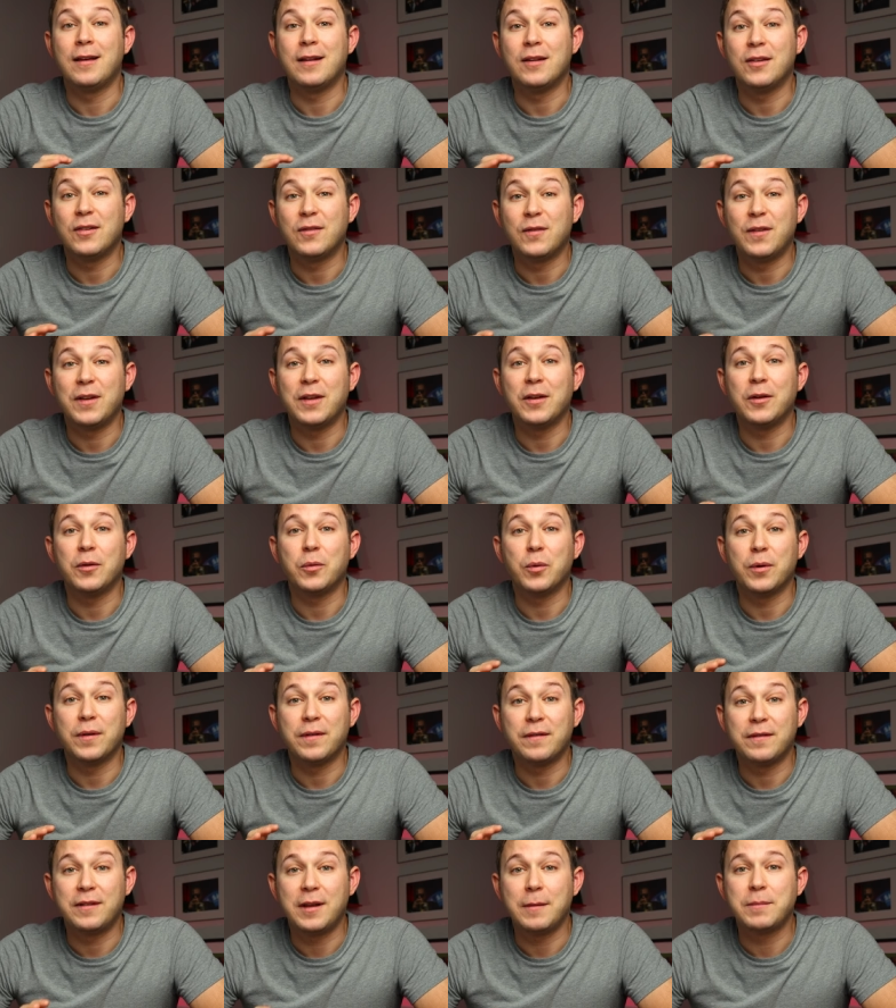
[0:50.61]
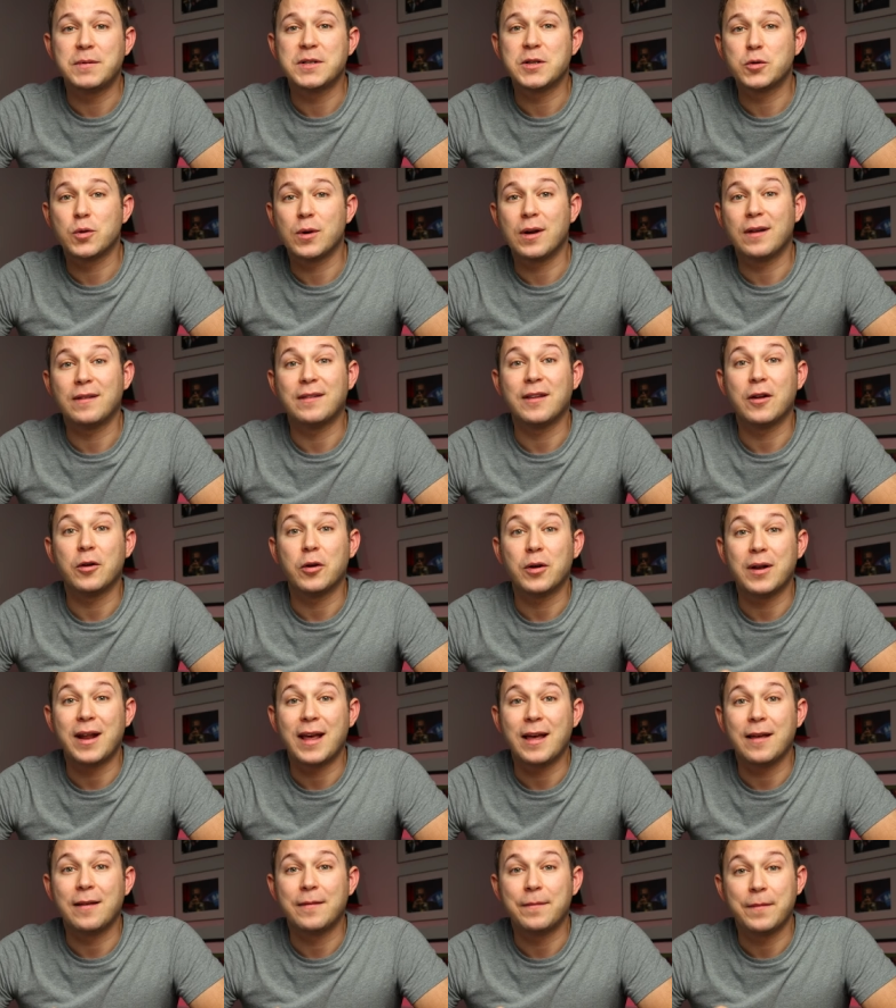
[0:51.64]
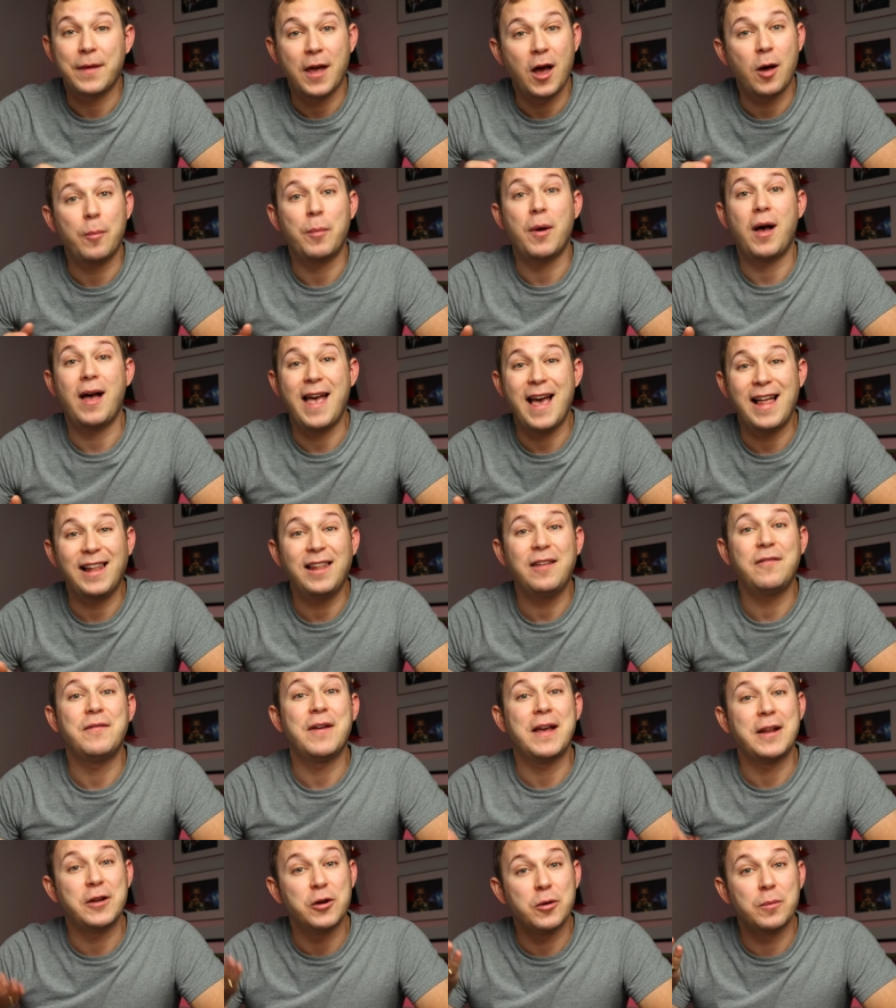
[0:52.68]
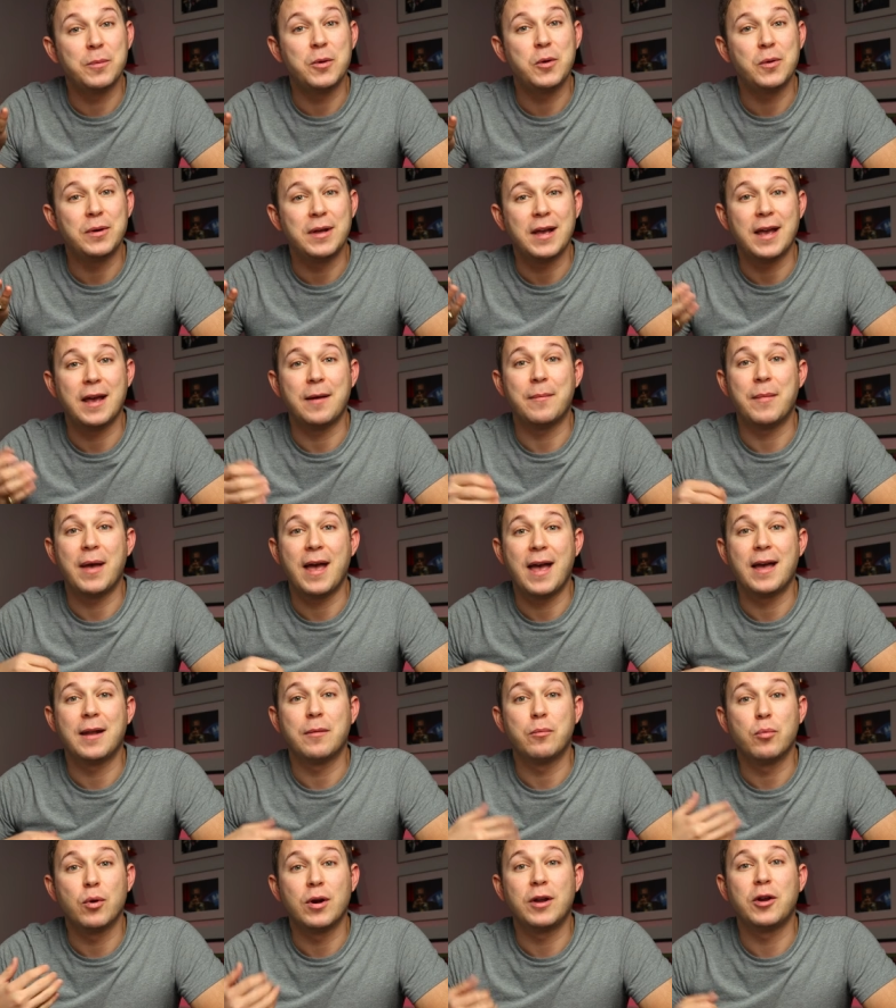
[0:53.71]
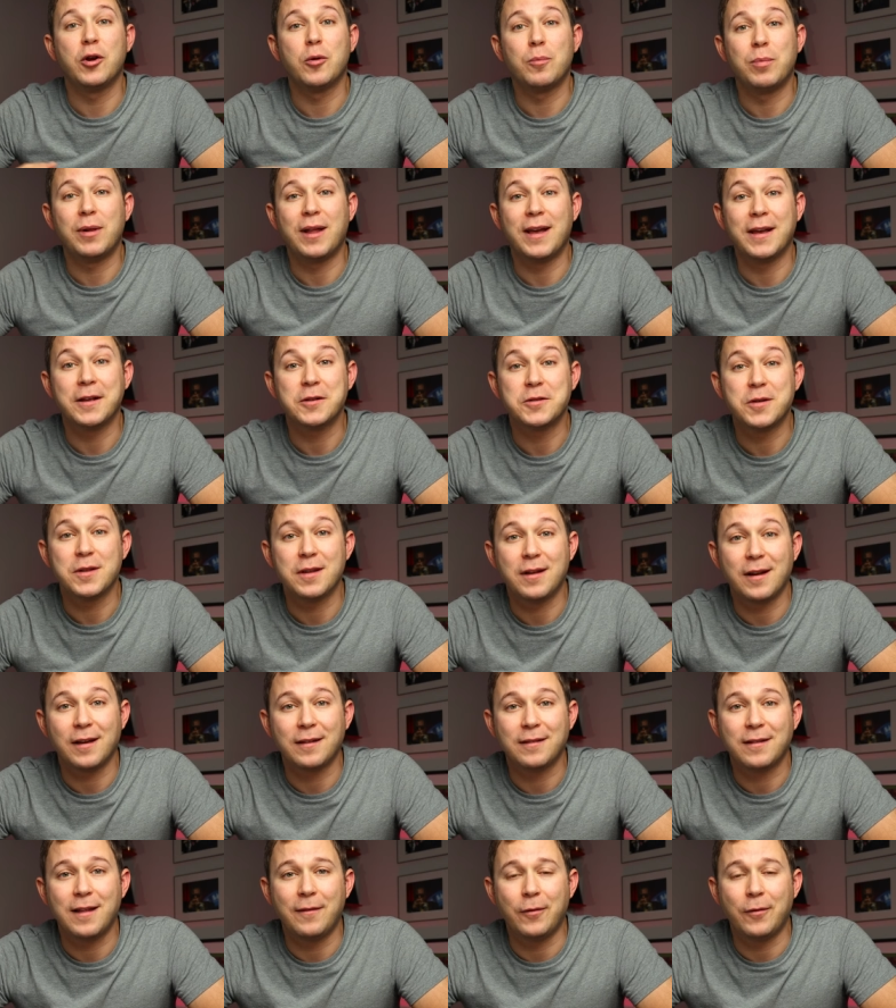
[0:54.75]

It is filled with tips and tricks that are gonna help elevate your mute game and bring your playing to the next